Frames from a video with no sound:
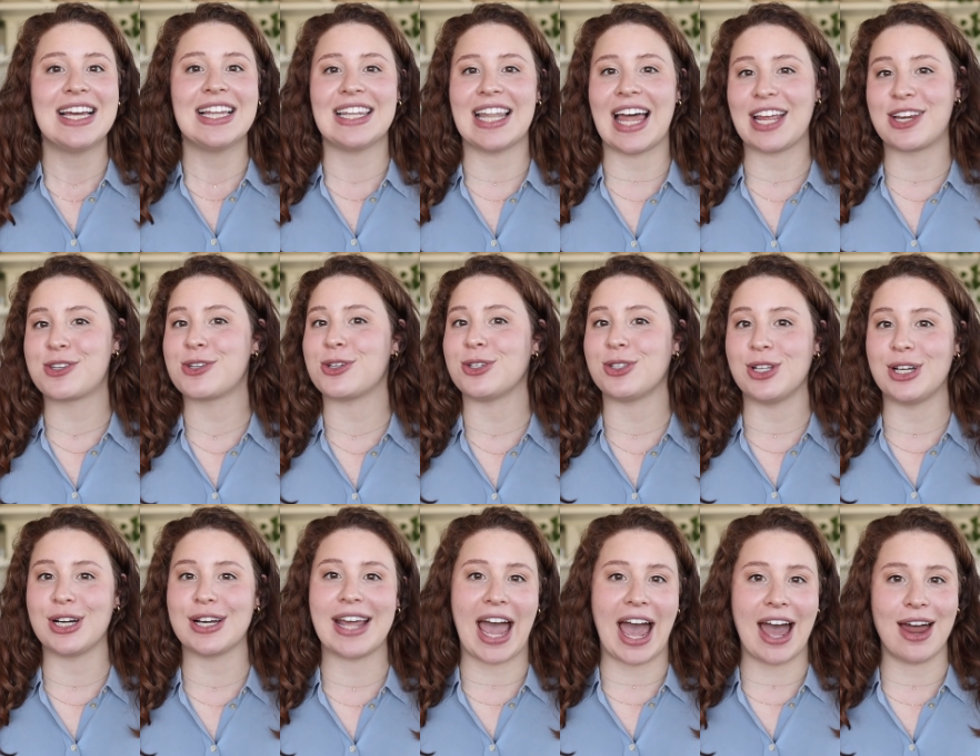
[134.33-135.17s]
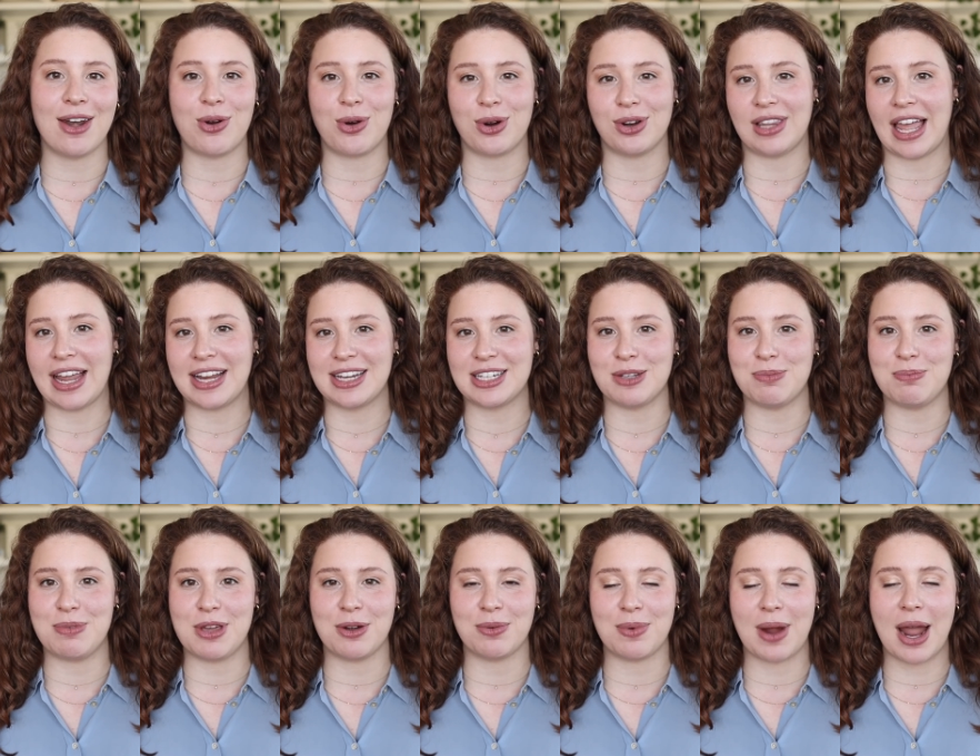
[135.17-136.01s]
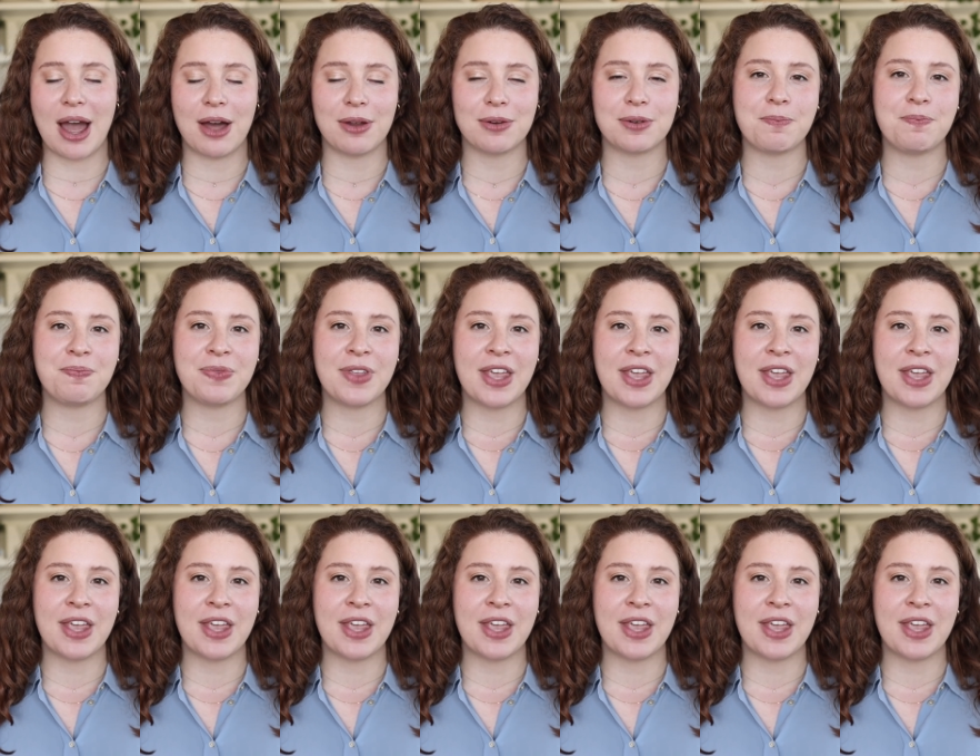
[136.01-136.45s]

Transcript: like to look at or like to be around.